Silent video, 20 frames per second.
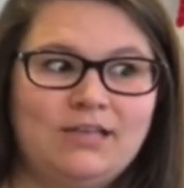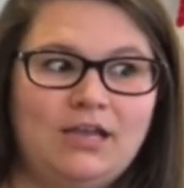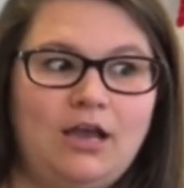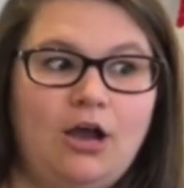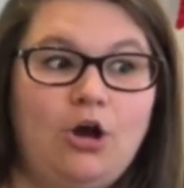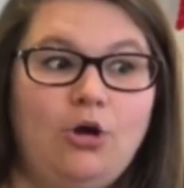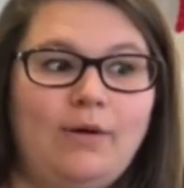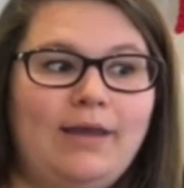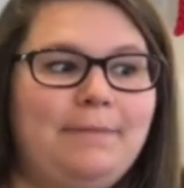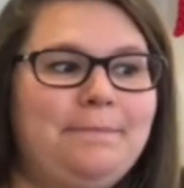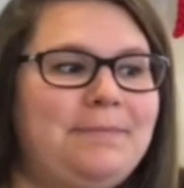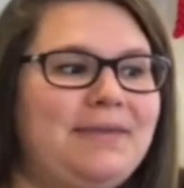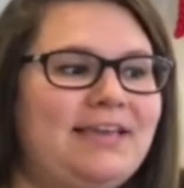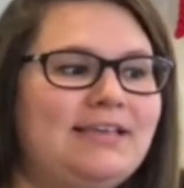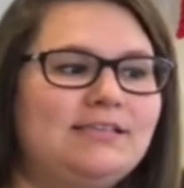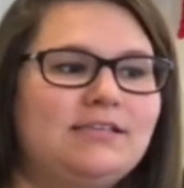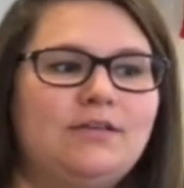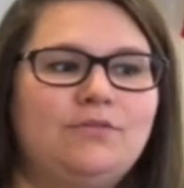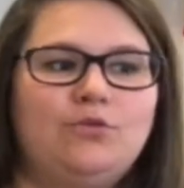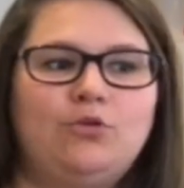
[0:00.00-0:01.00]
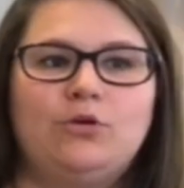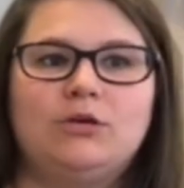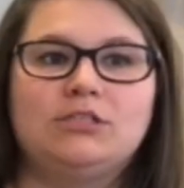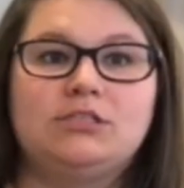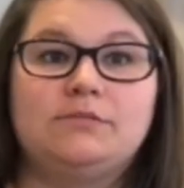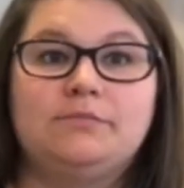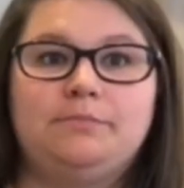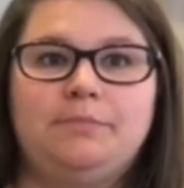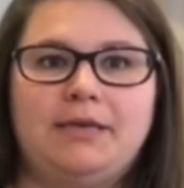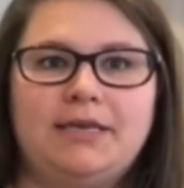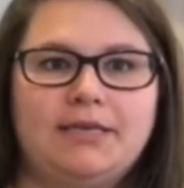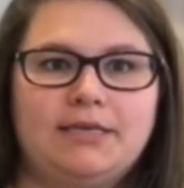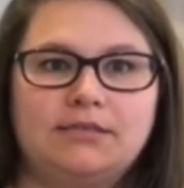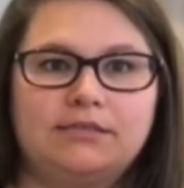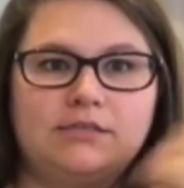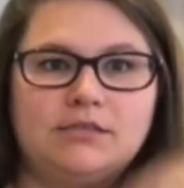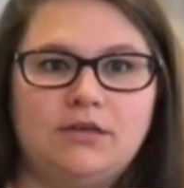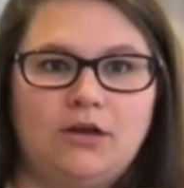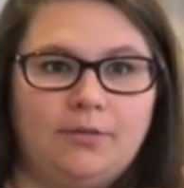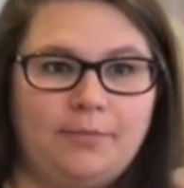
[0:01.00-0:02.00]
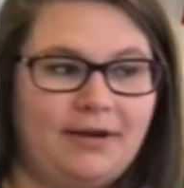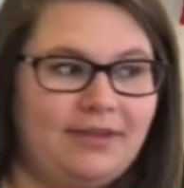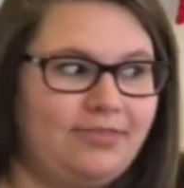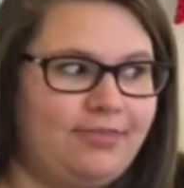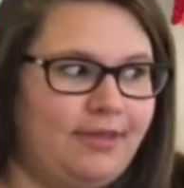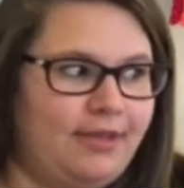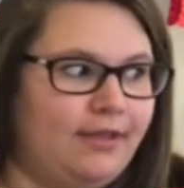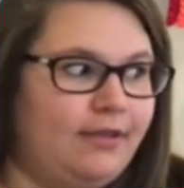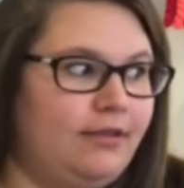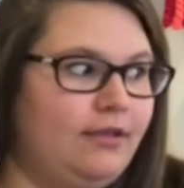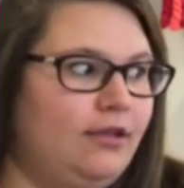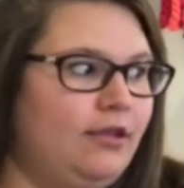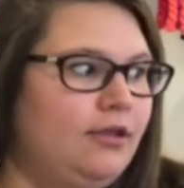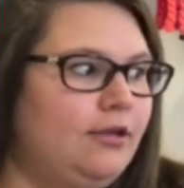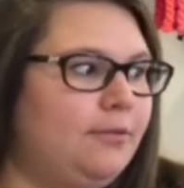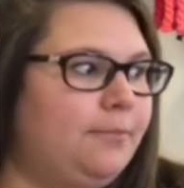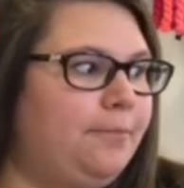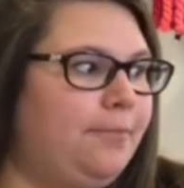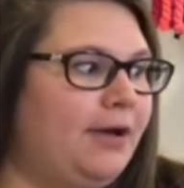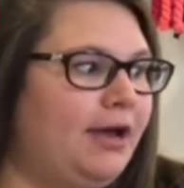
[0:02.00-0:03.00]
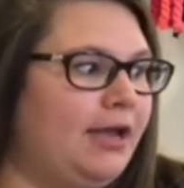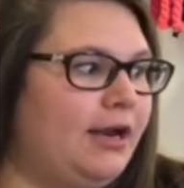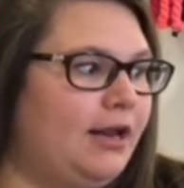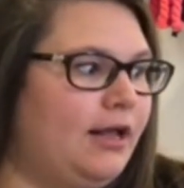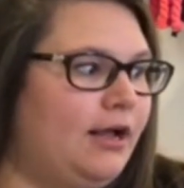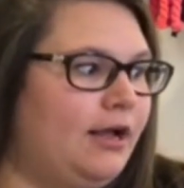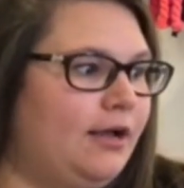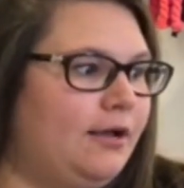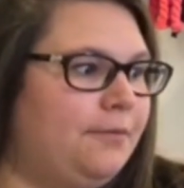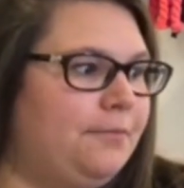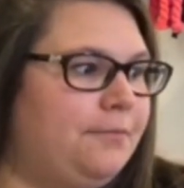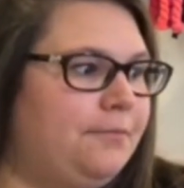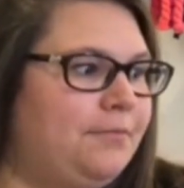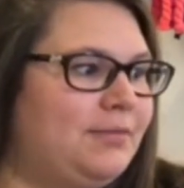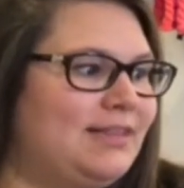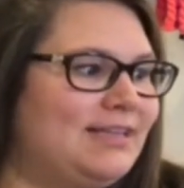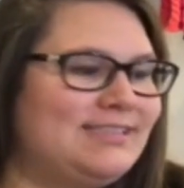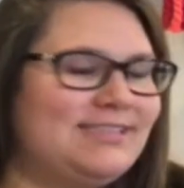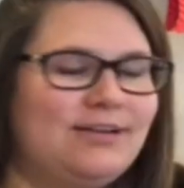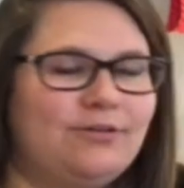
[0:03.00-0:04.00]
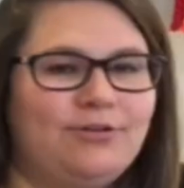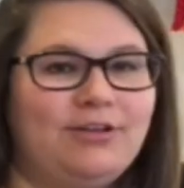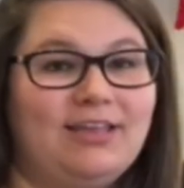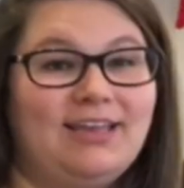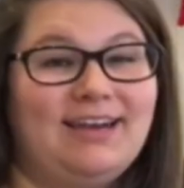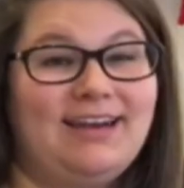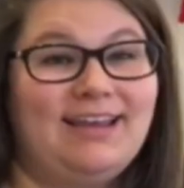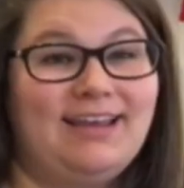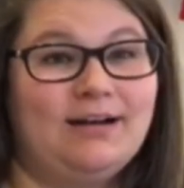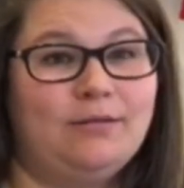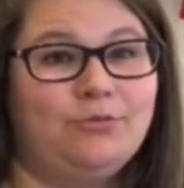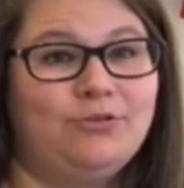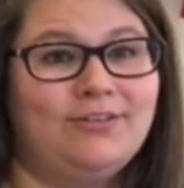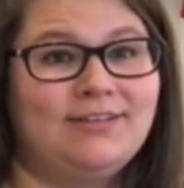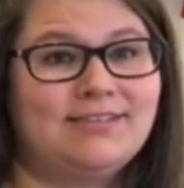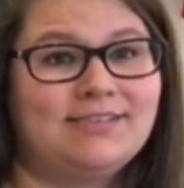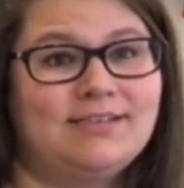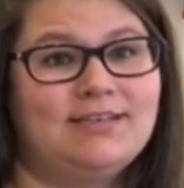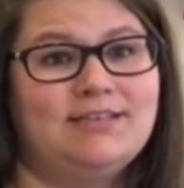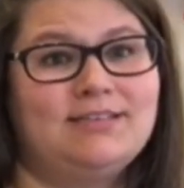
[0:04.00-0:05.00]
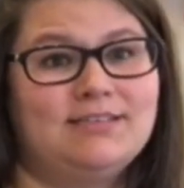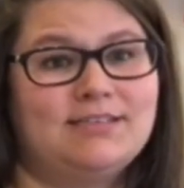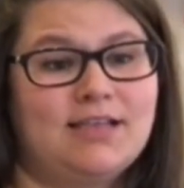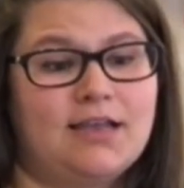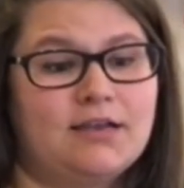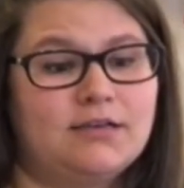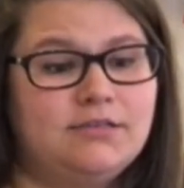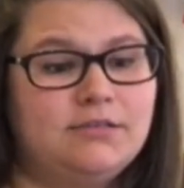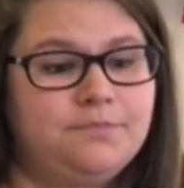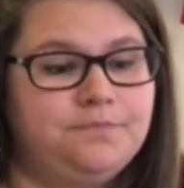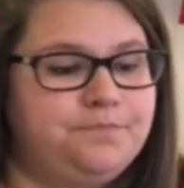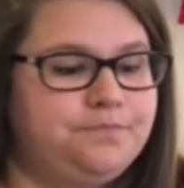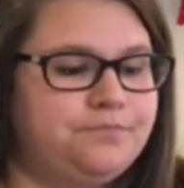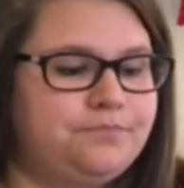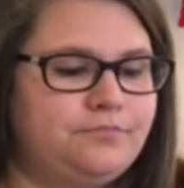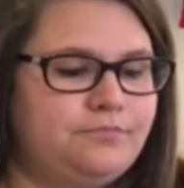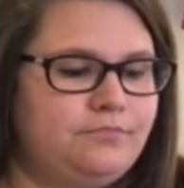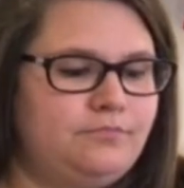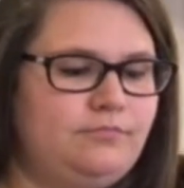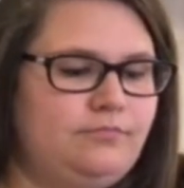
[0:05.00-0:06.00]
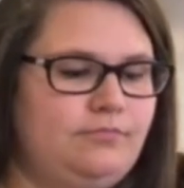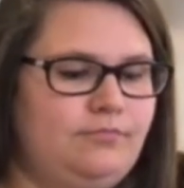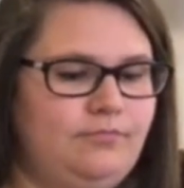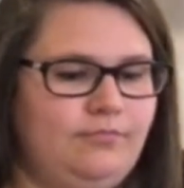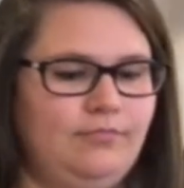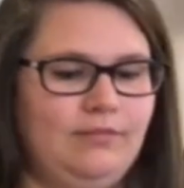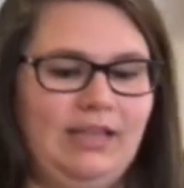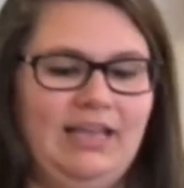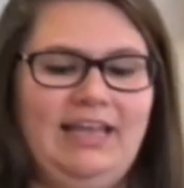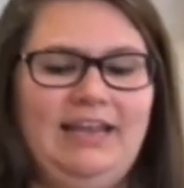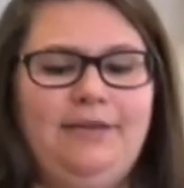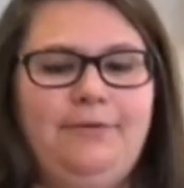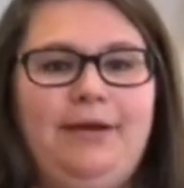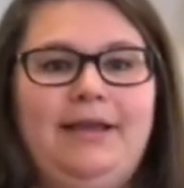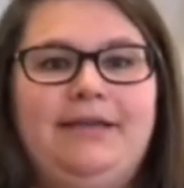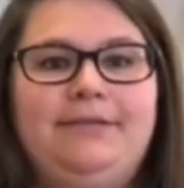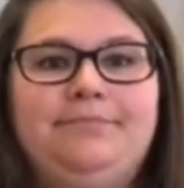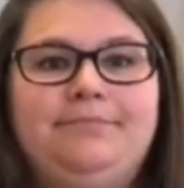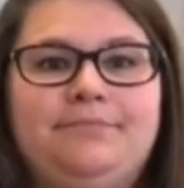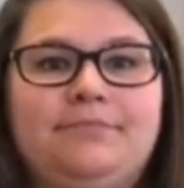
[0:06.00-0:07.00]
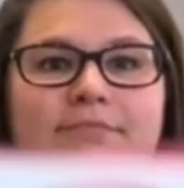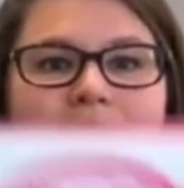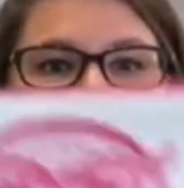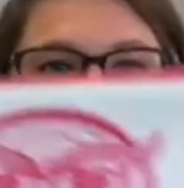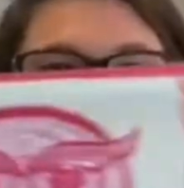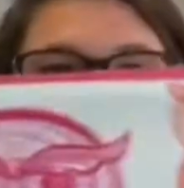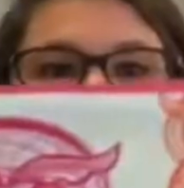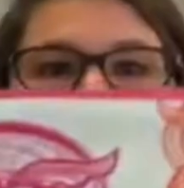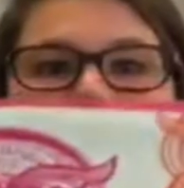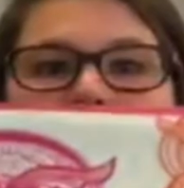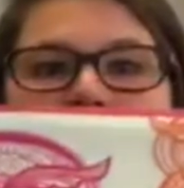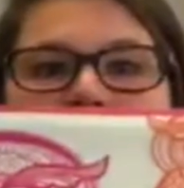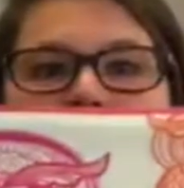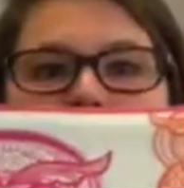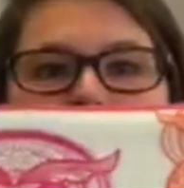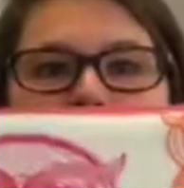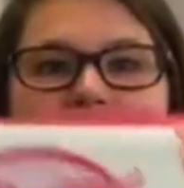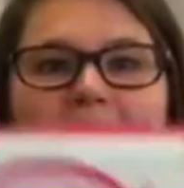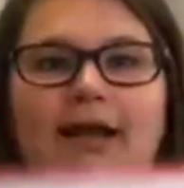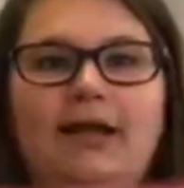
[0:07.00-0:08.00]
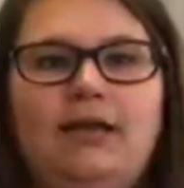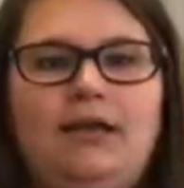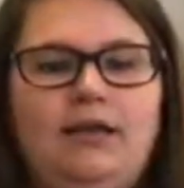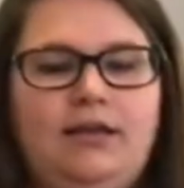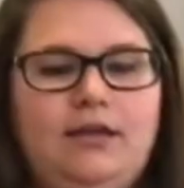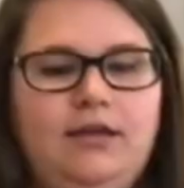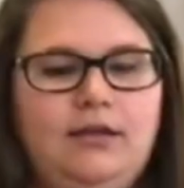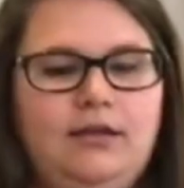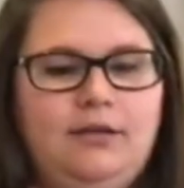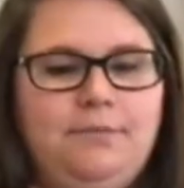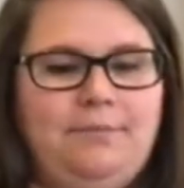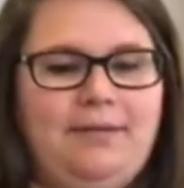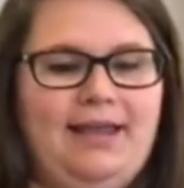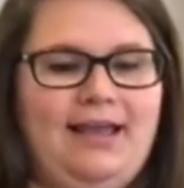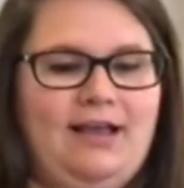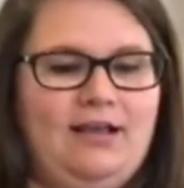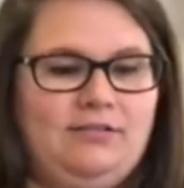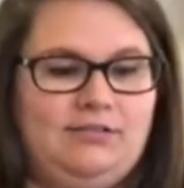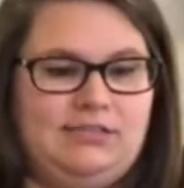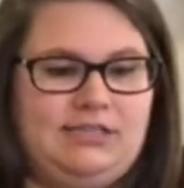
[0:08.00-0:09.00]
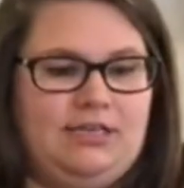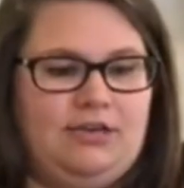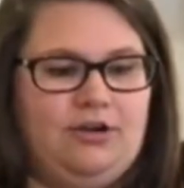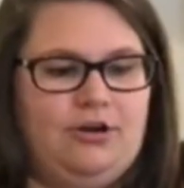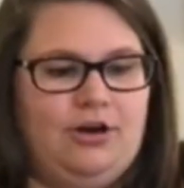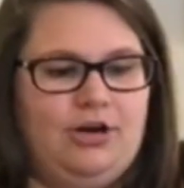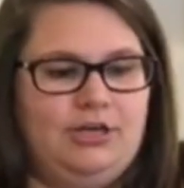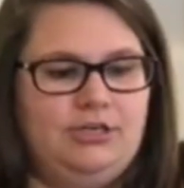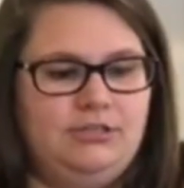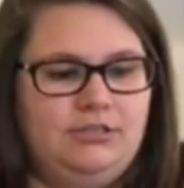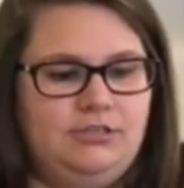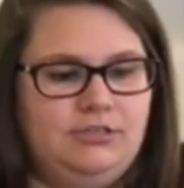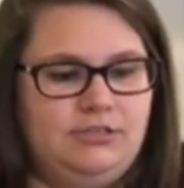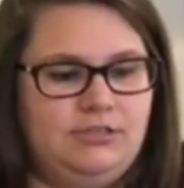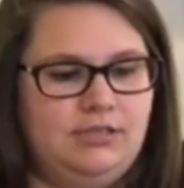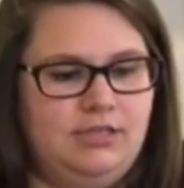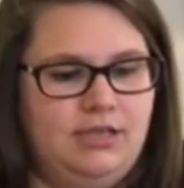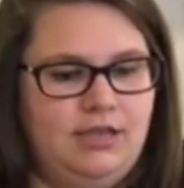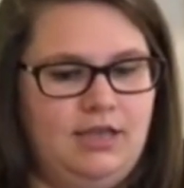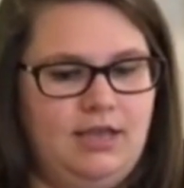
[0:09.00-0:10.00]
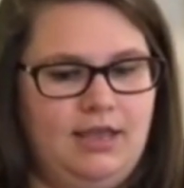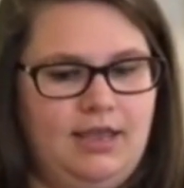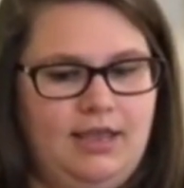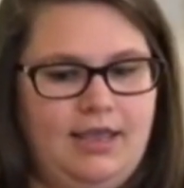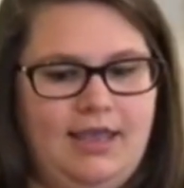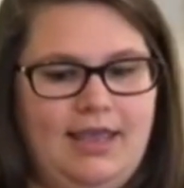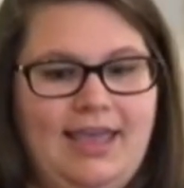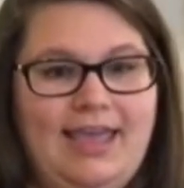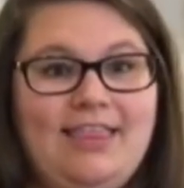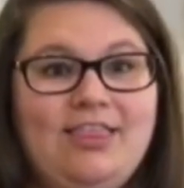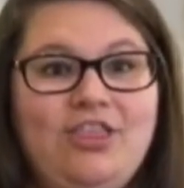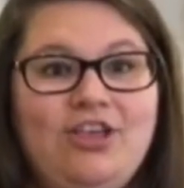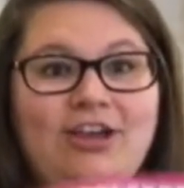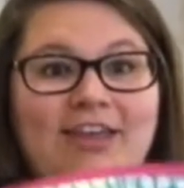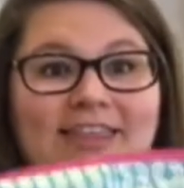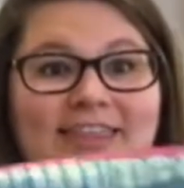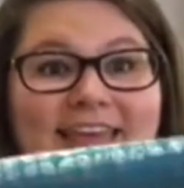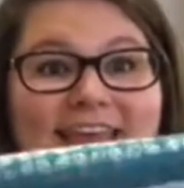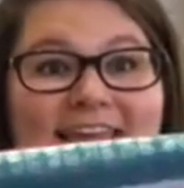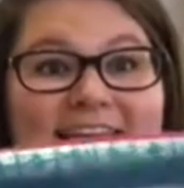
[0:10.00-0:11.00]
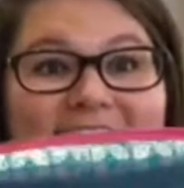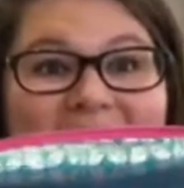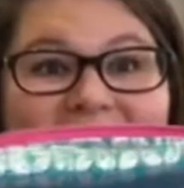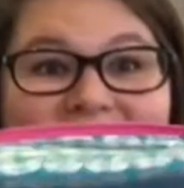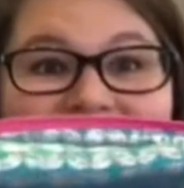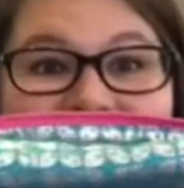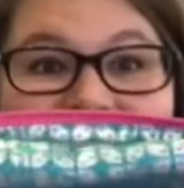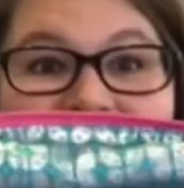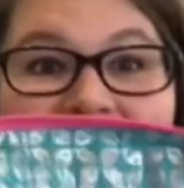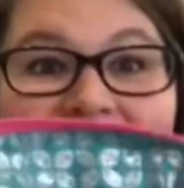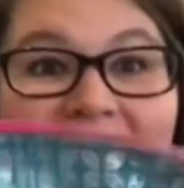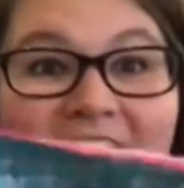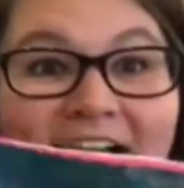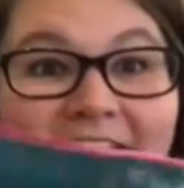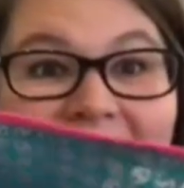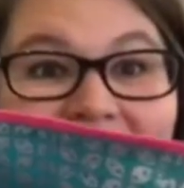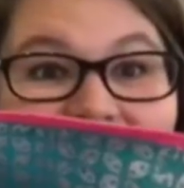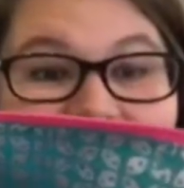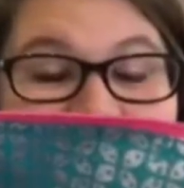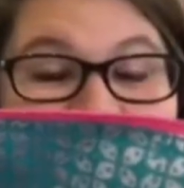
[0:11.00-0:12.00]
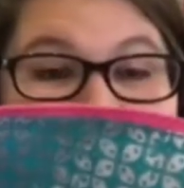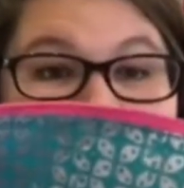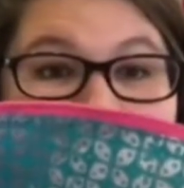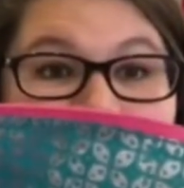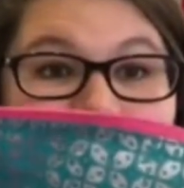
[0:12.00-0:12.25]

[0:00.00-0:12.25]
Oh, and bees. Of course, bees are my thing. But that's not really an animal. That's an insect. Anyway, here's my owl bag by Halsey Yarns. And look at the inside.